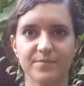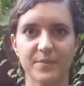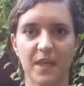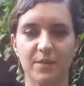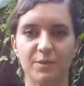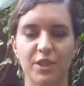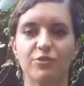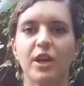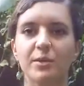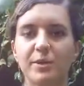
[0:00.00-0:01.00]
And I'm just like
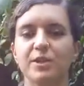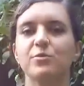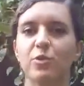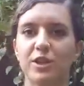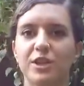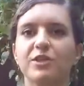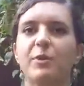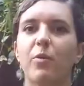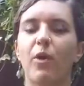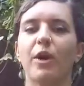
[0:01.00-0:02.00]
trying to be a little more clear
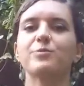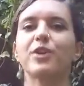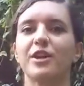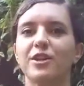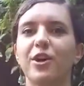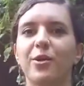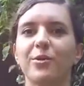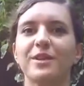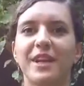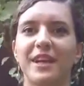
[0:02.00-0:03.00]
about where I'm trying to go,
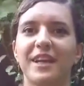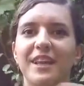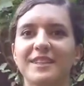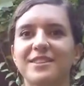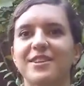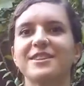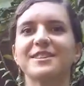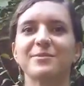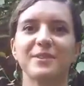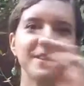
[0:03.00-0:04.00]
and then I get like stuck in
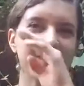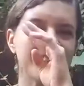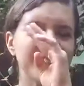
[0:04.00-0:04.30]
something.